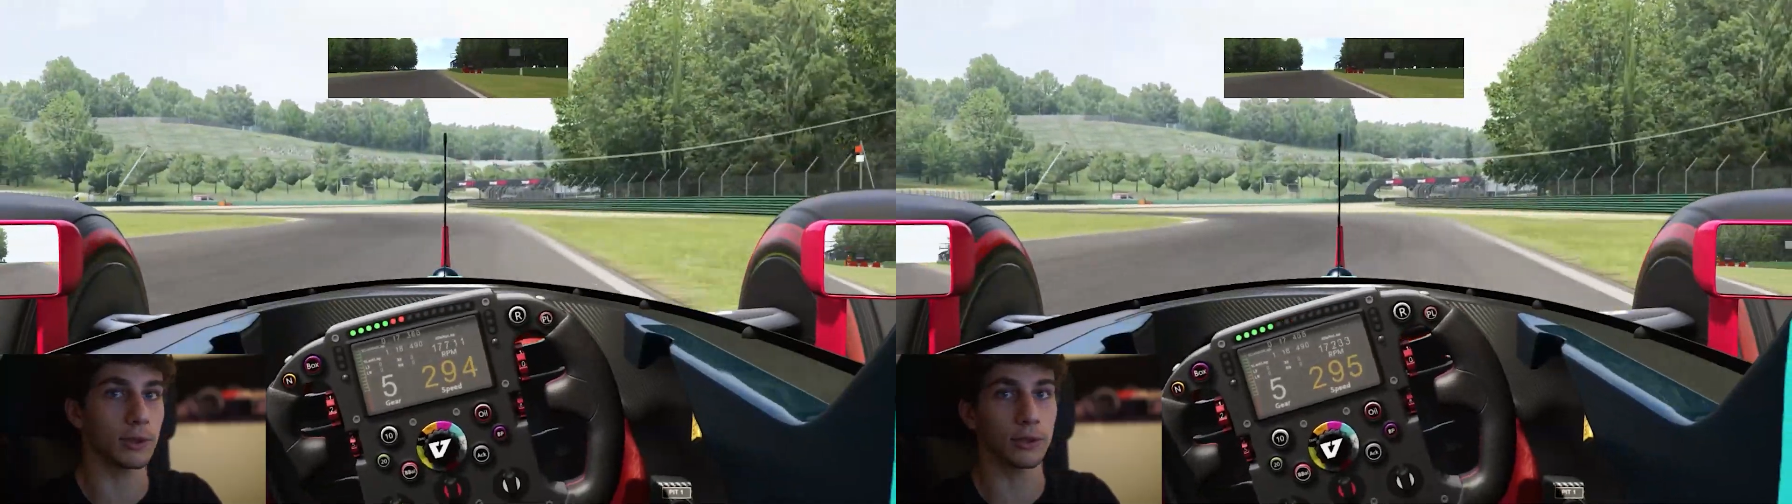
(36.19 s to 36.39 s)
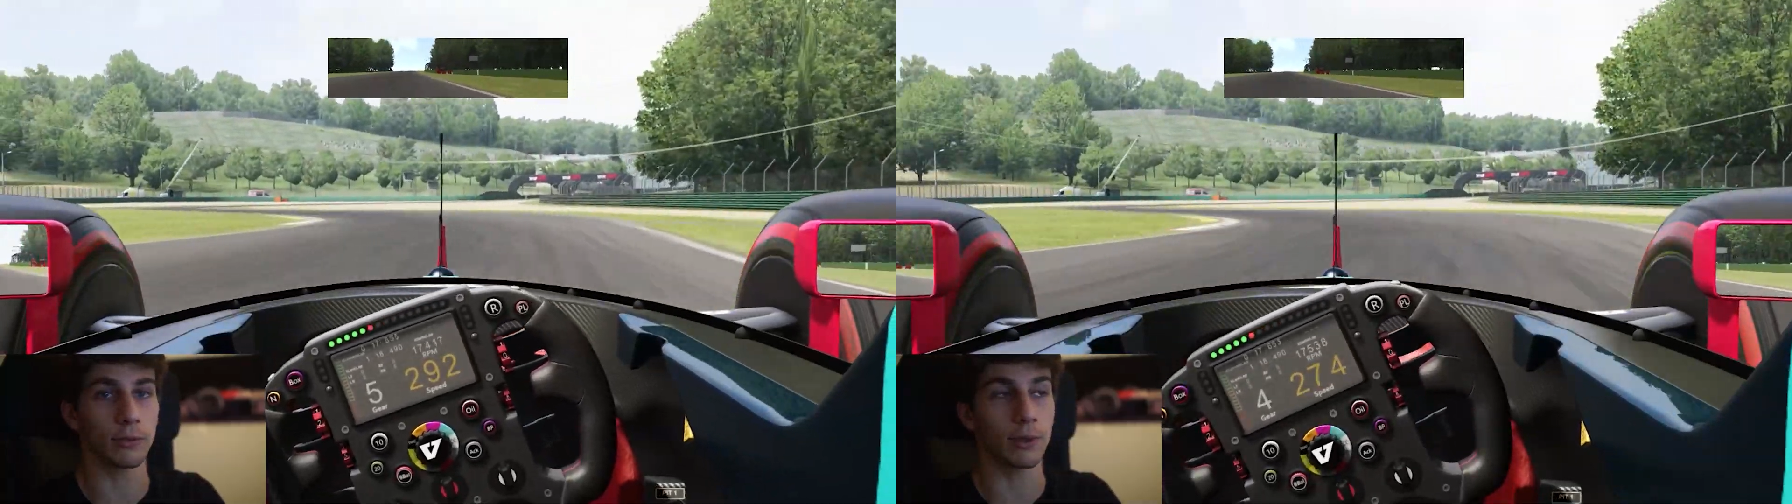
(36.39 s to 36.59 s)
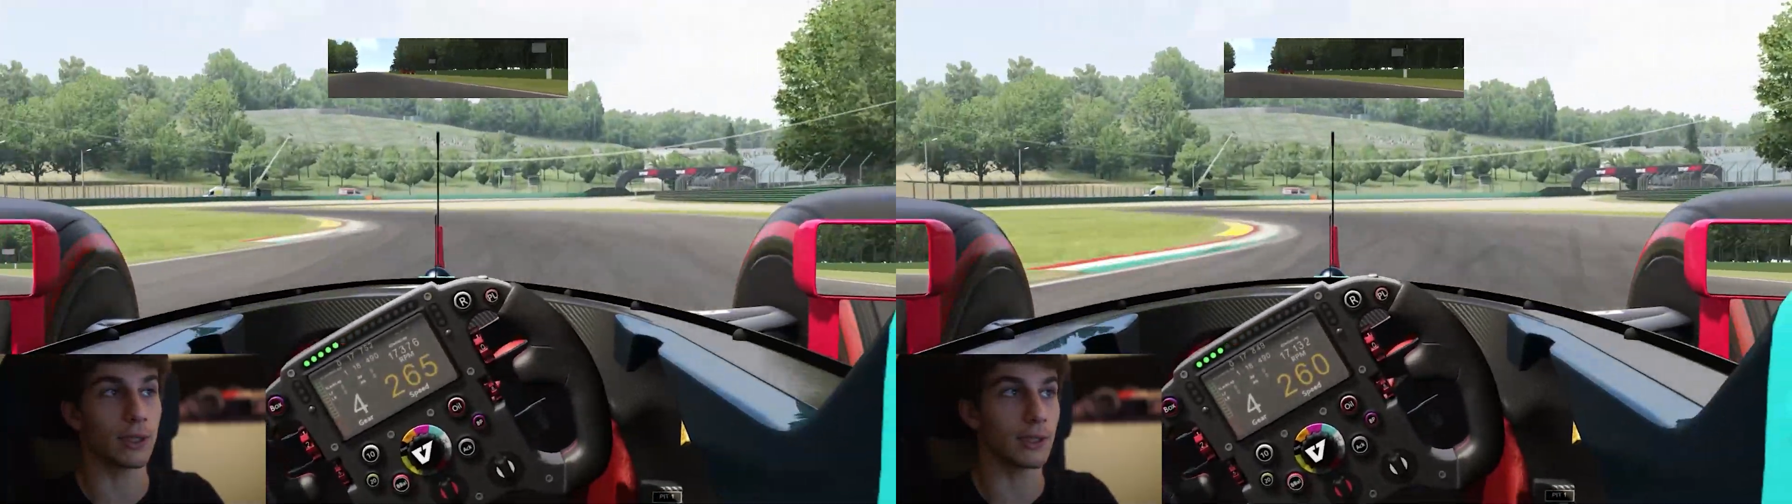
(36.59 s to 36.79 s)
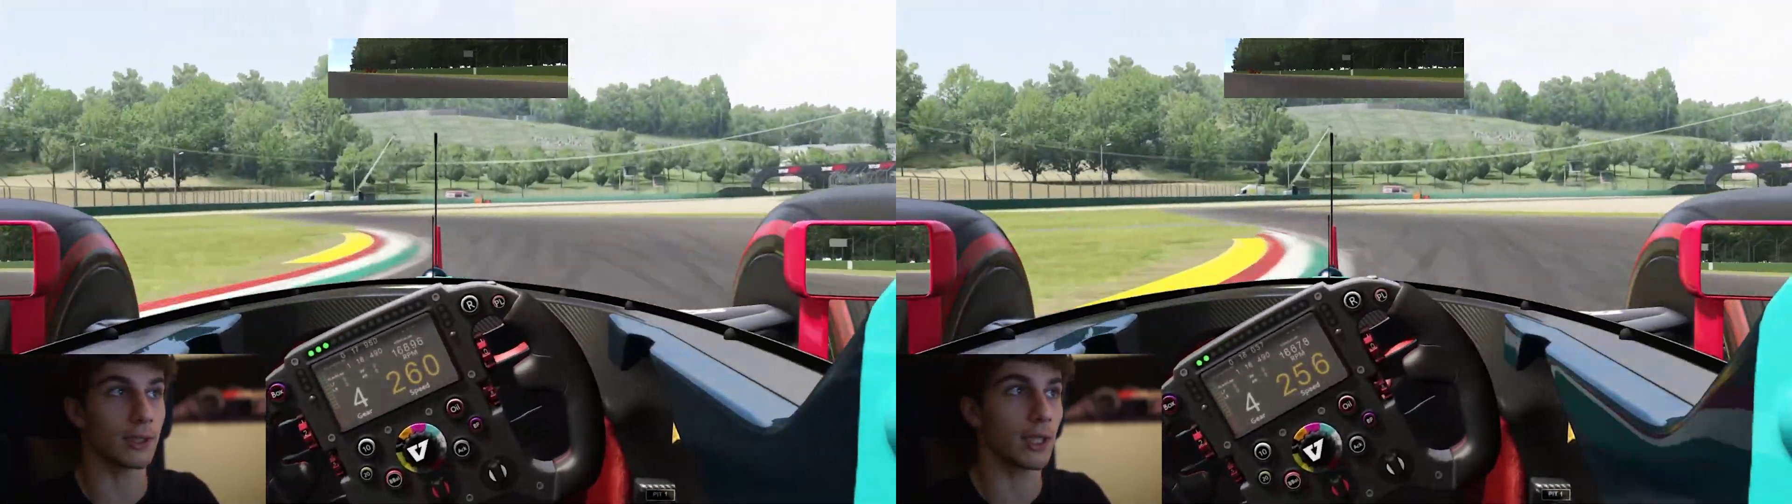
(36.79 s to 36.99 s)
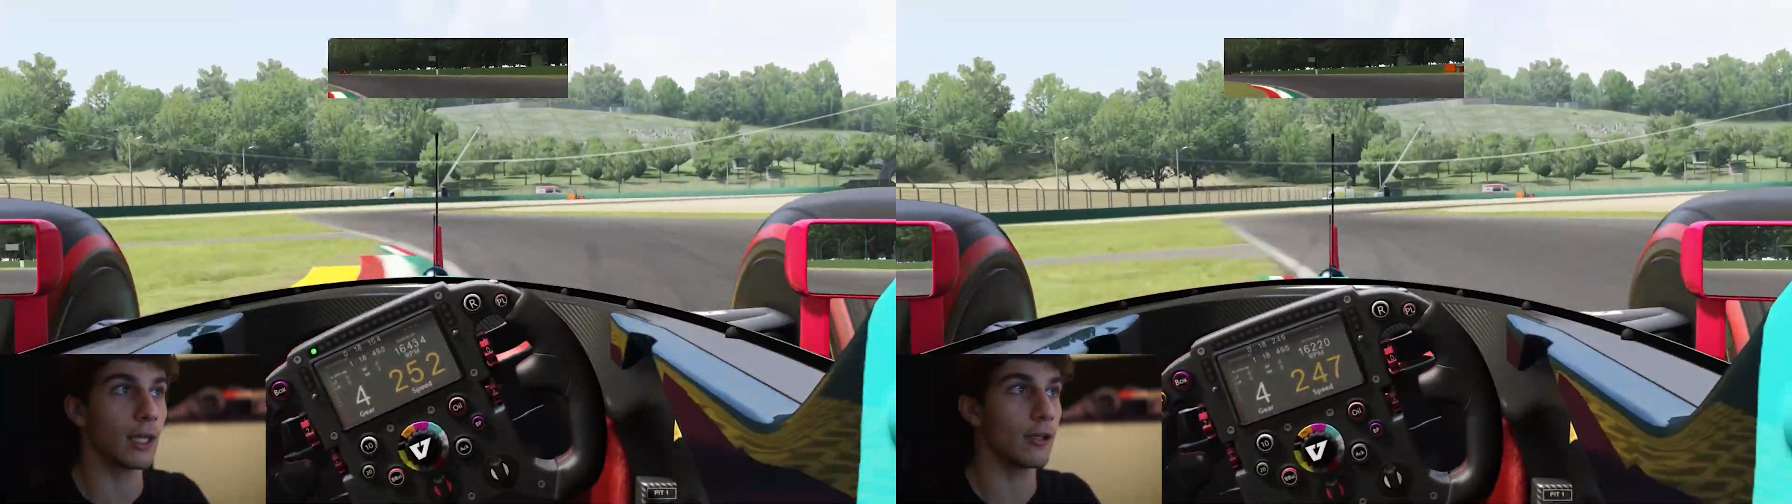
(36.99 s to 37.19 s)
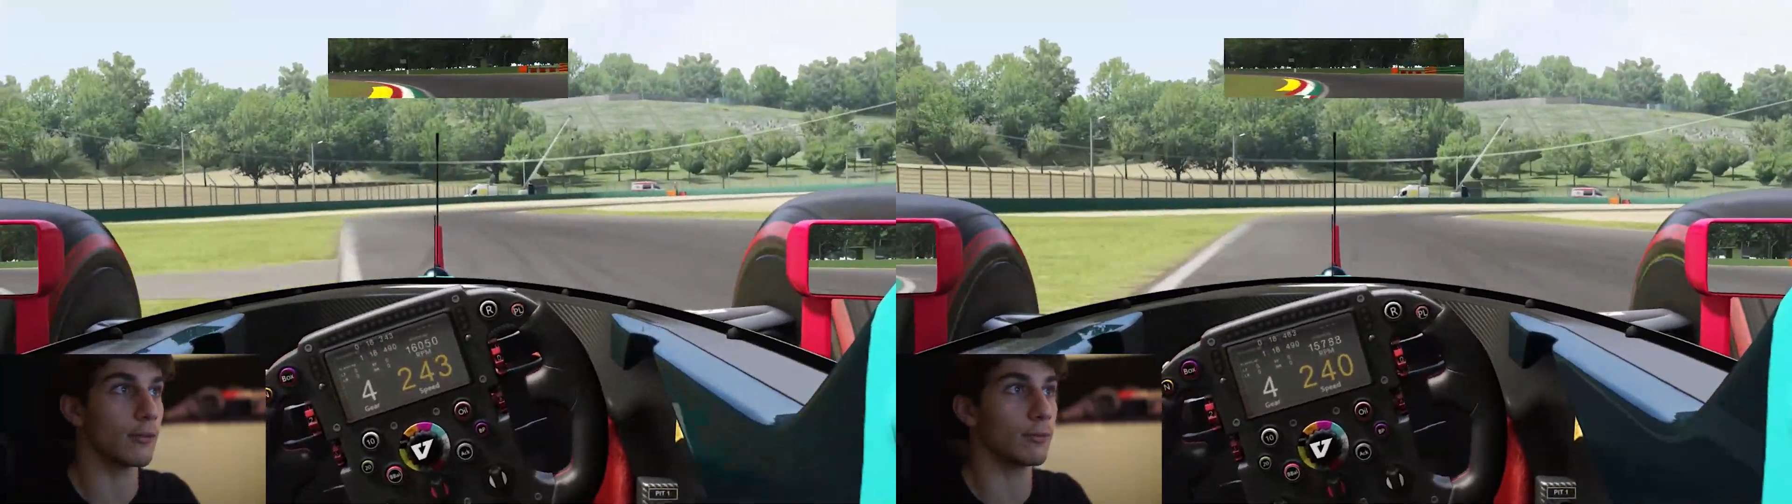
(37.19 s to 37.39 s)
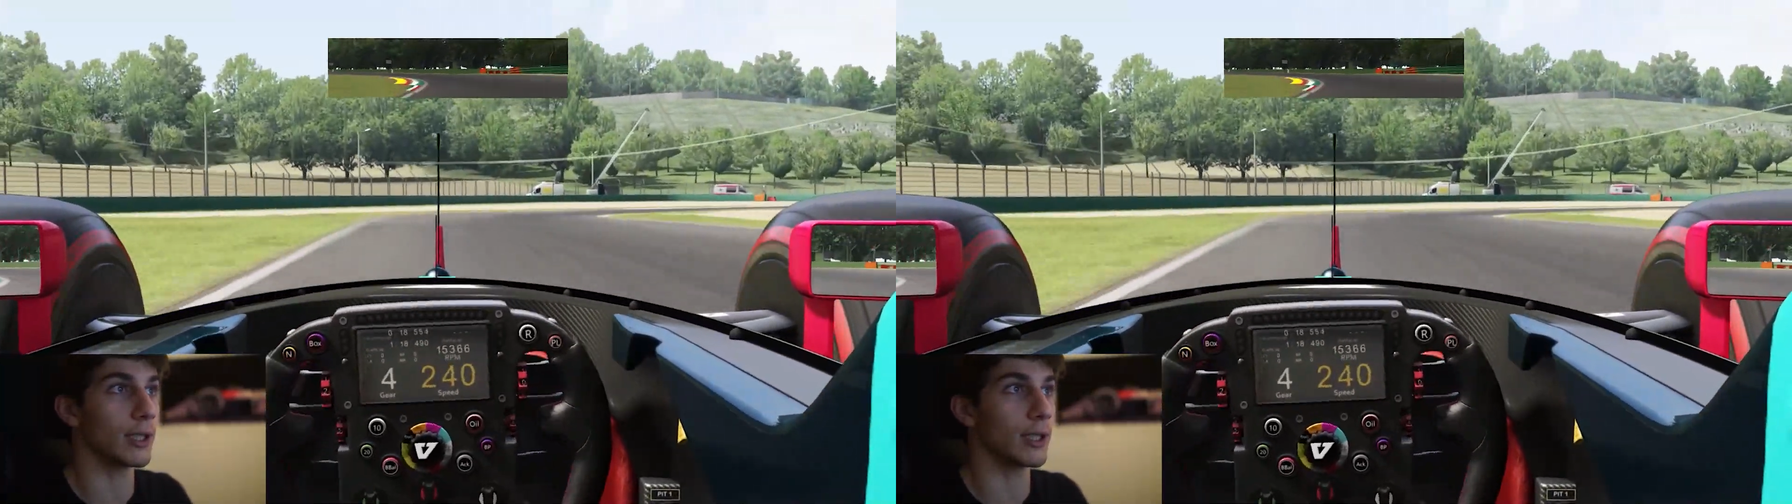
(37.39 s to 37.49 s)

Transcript: super easy on